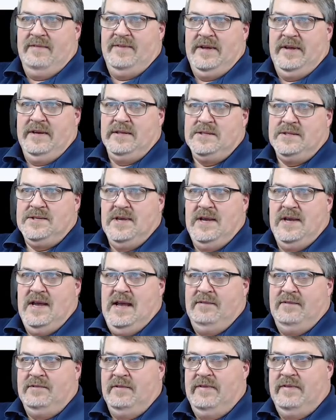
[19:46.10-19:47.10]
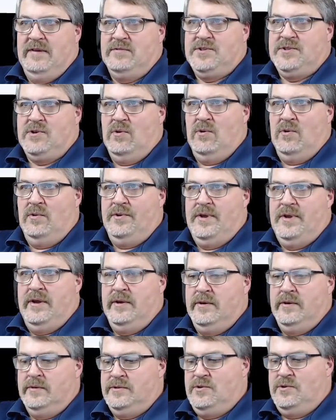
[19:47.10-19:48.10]
and say after they've scrolled
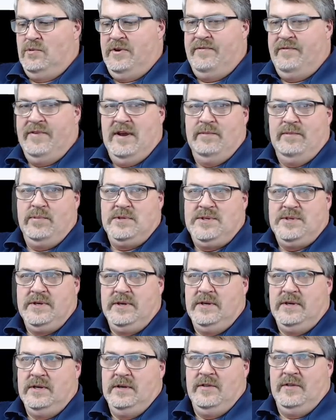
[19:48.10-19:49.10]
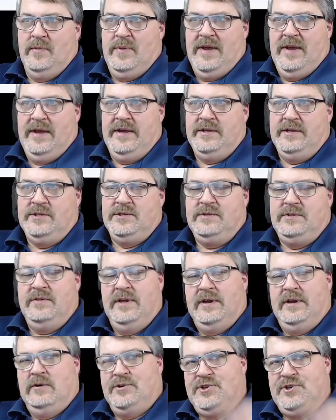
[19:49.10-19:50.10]
down 25% of the page, then
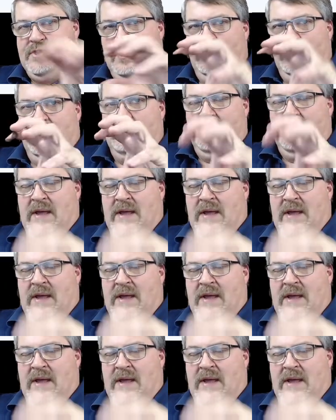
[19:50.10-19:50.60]
I'll show them that